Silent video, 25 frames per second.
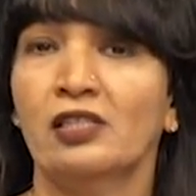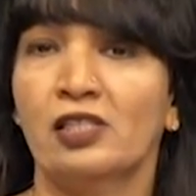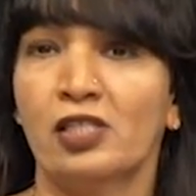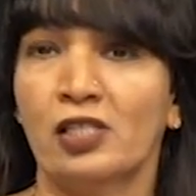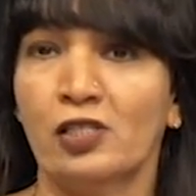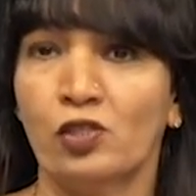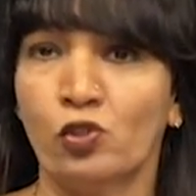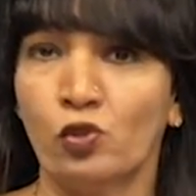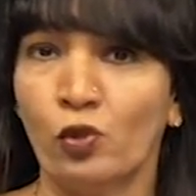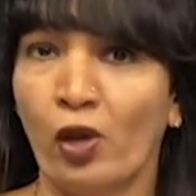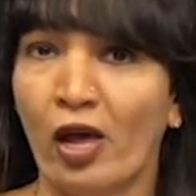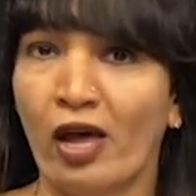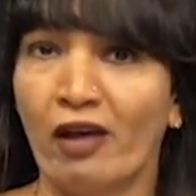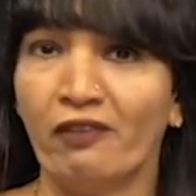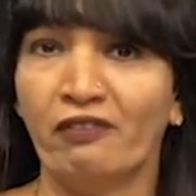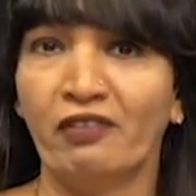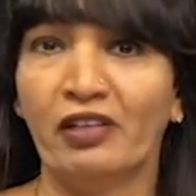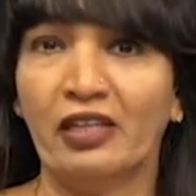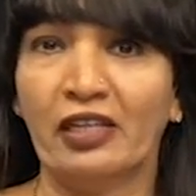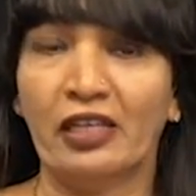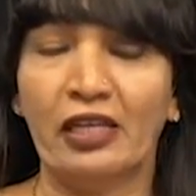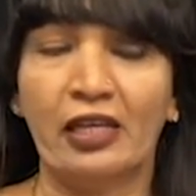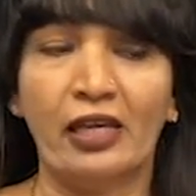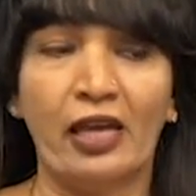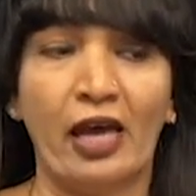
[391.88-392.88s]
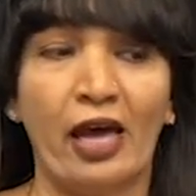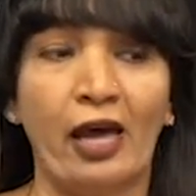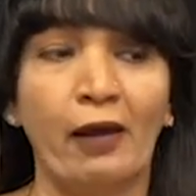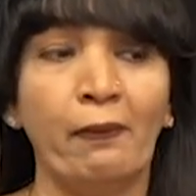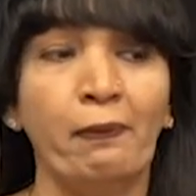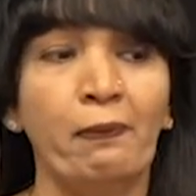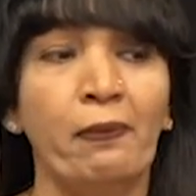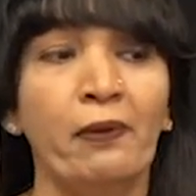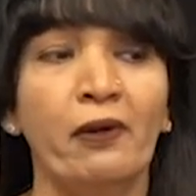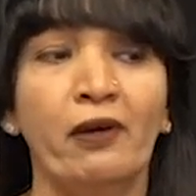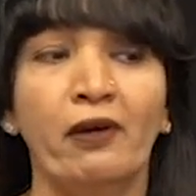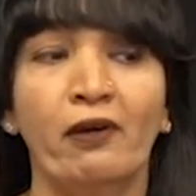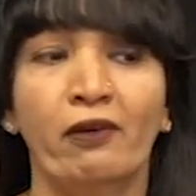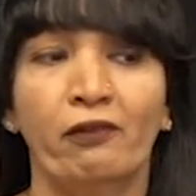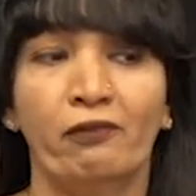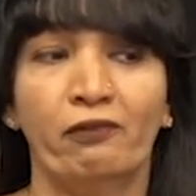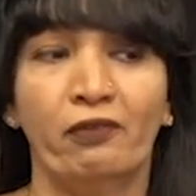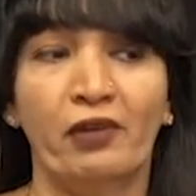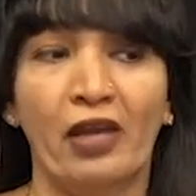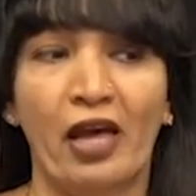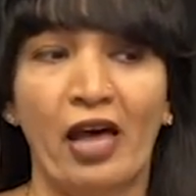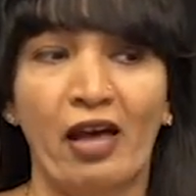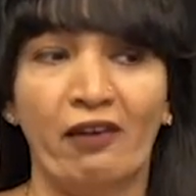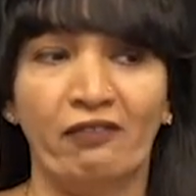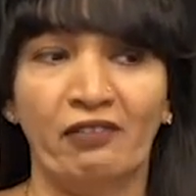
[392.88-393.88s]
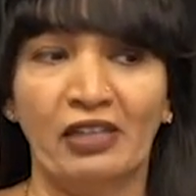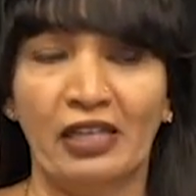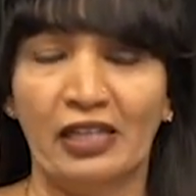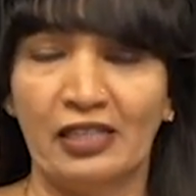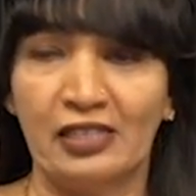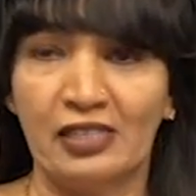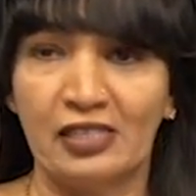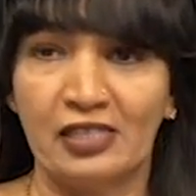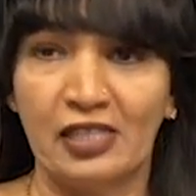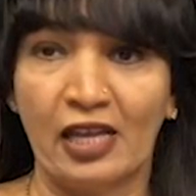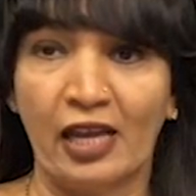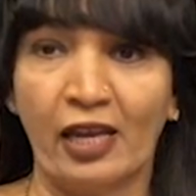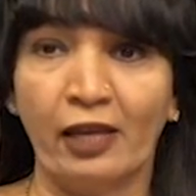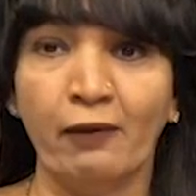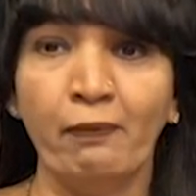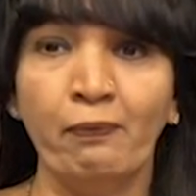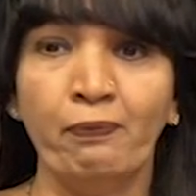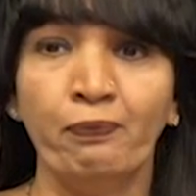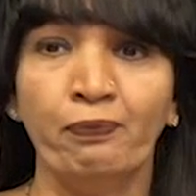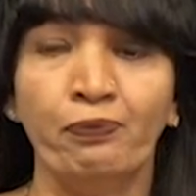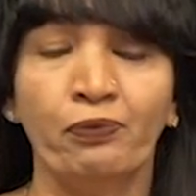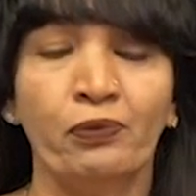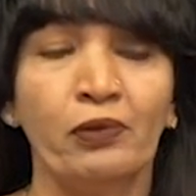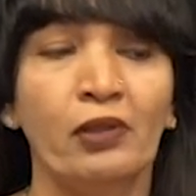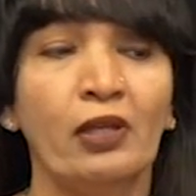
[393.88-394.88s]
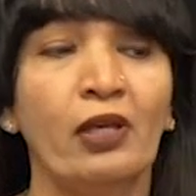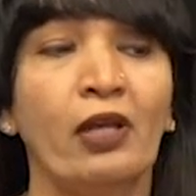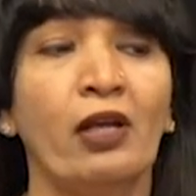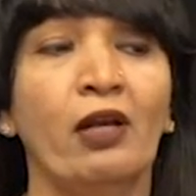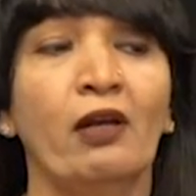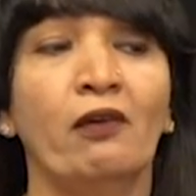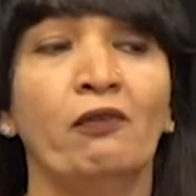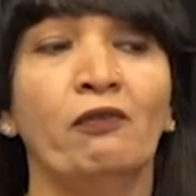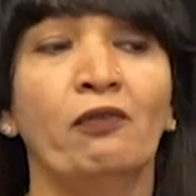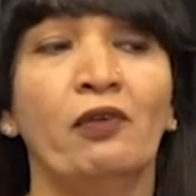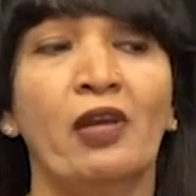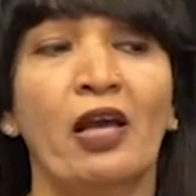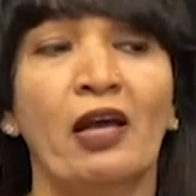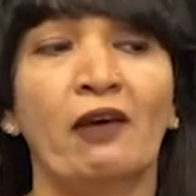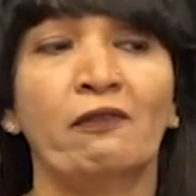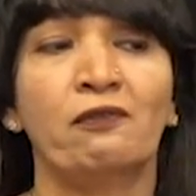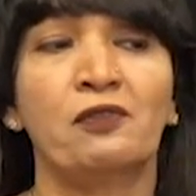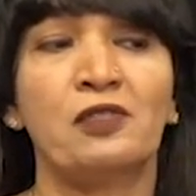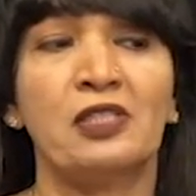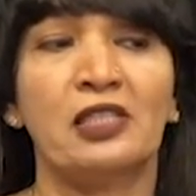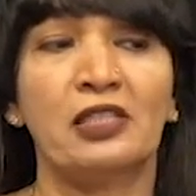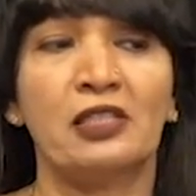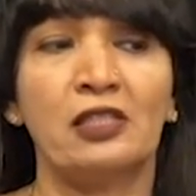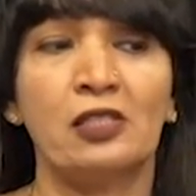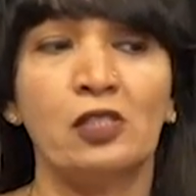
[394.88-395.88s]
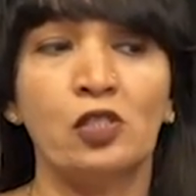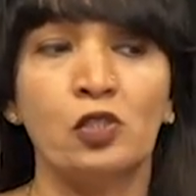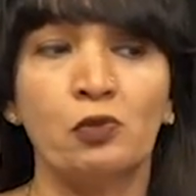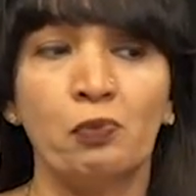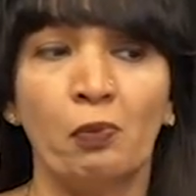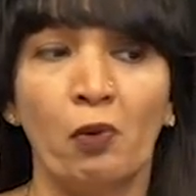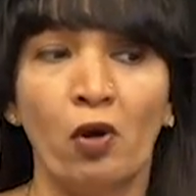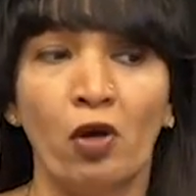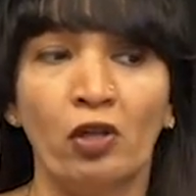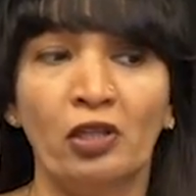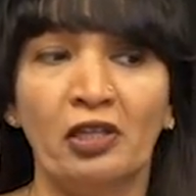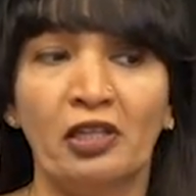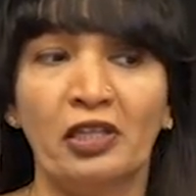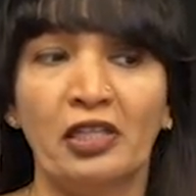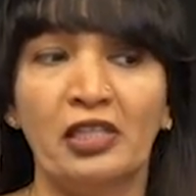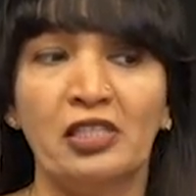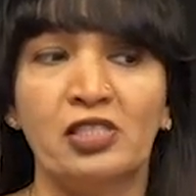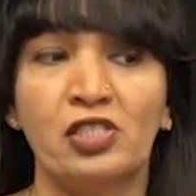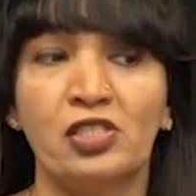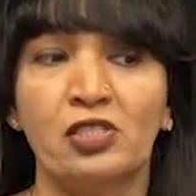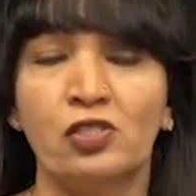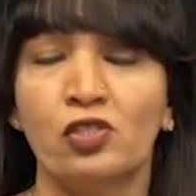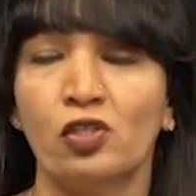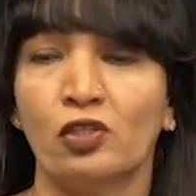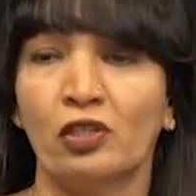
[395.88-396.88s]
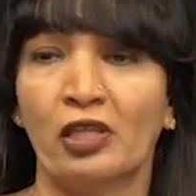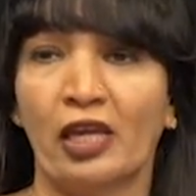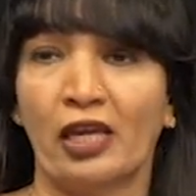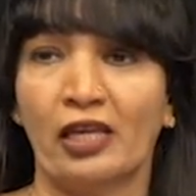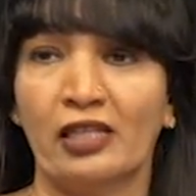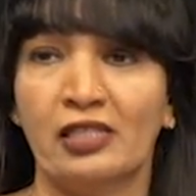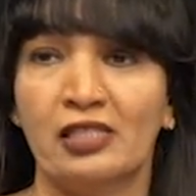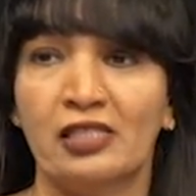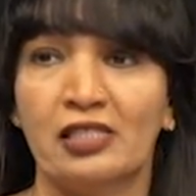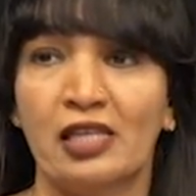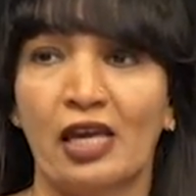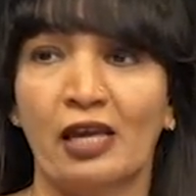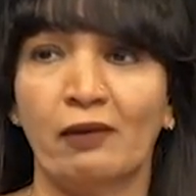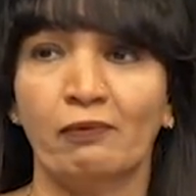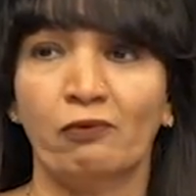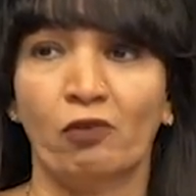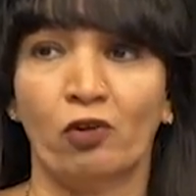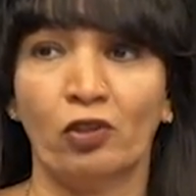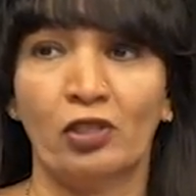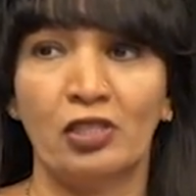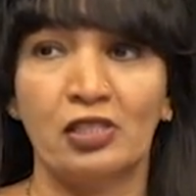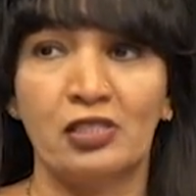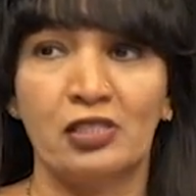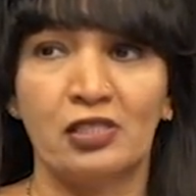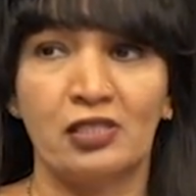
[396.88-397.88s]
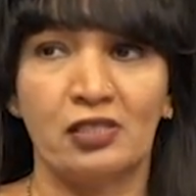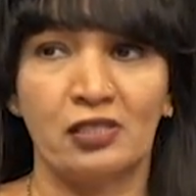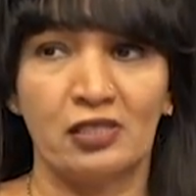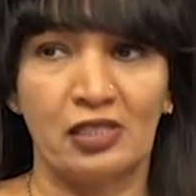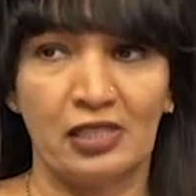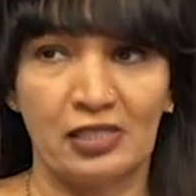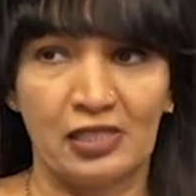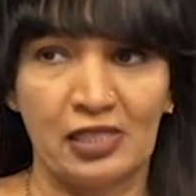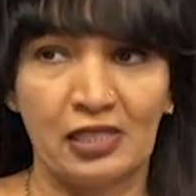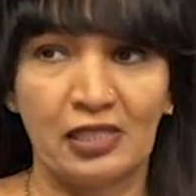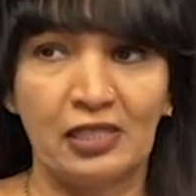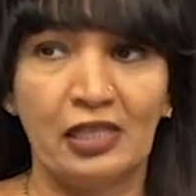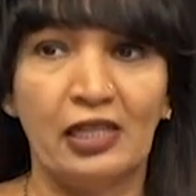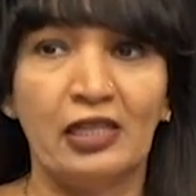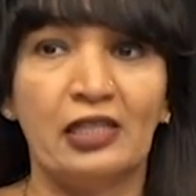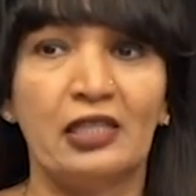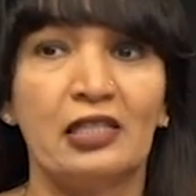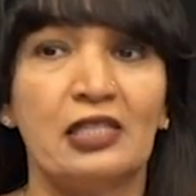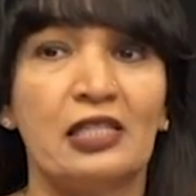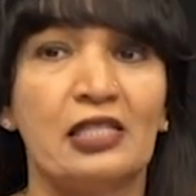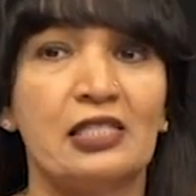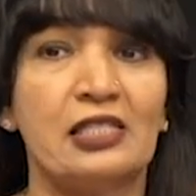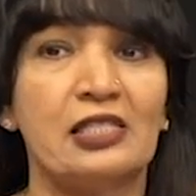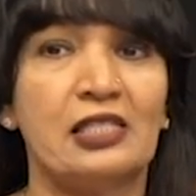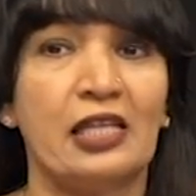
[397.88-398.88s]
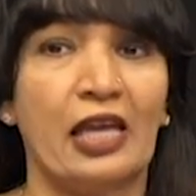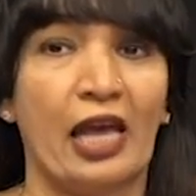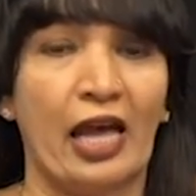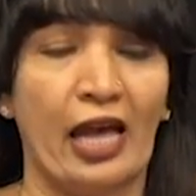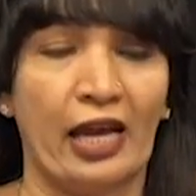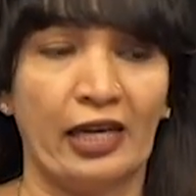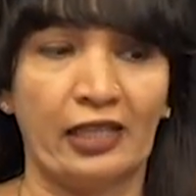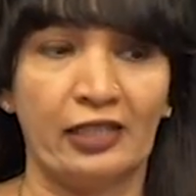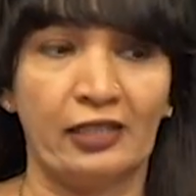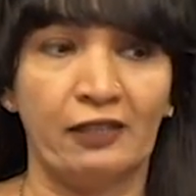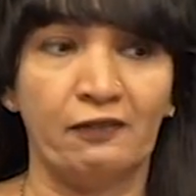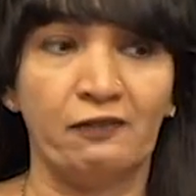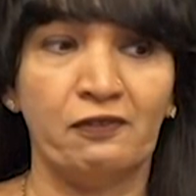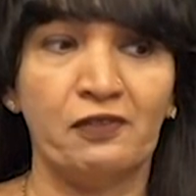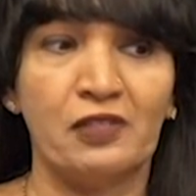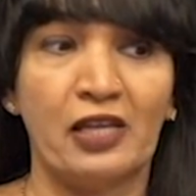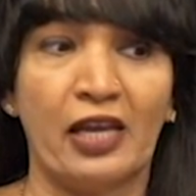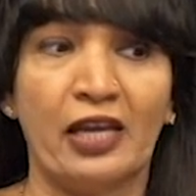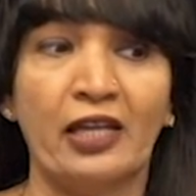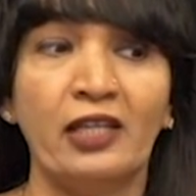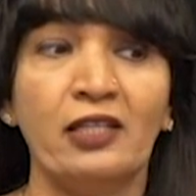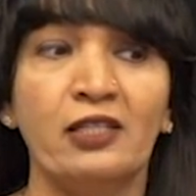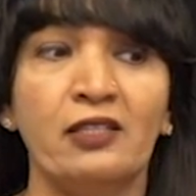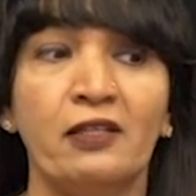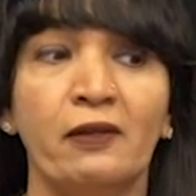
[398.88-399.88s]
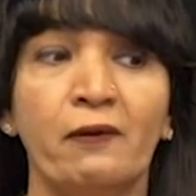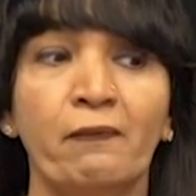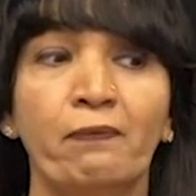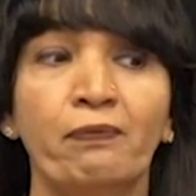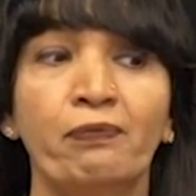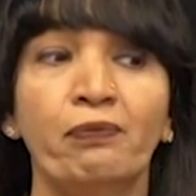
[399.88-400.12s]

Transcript: Just to have a recap, we have an enzyme, we have certain small regions on the enzyme what is designated as the active site.